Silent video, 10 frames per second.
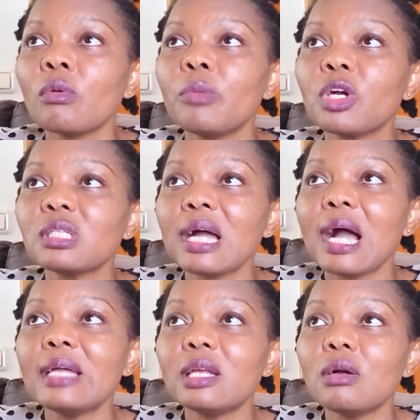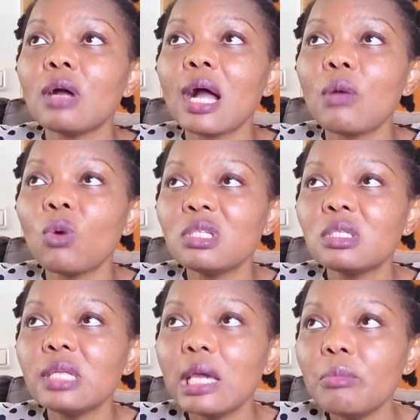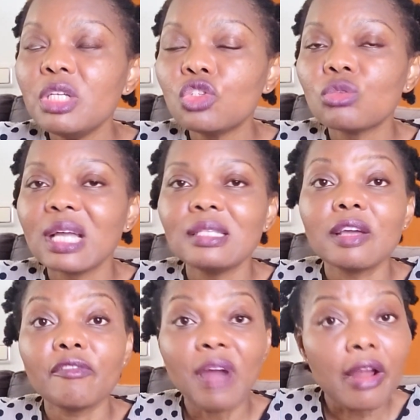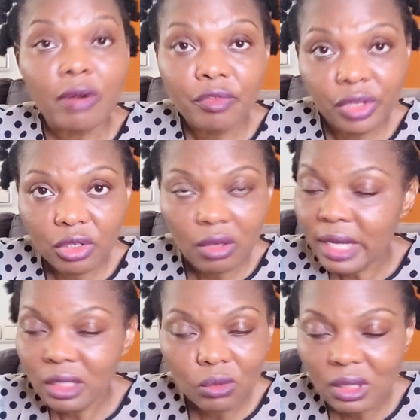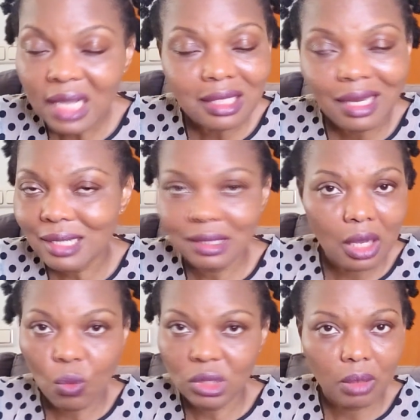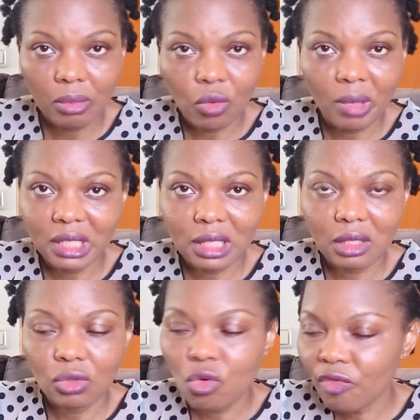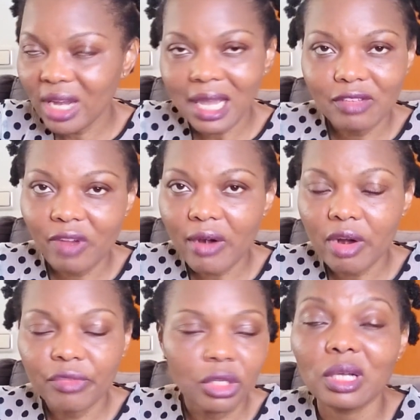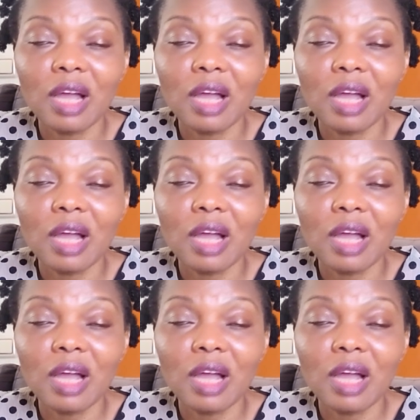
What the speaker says: Because I wasn't aiming to get a viral video. I do. That's the last thing I want on my channel. Overnight viral video.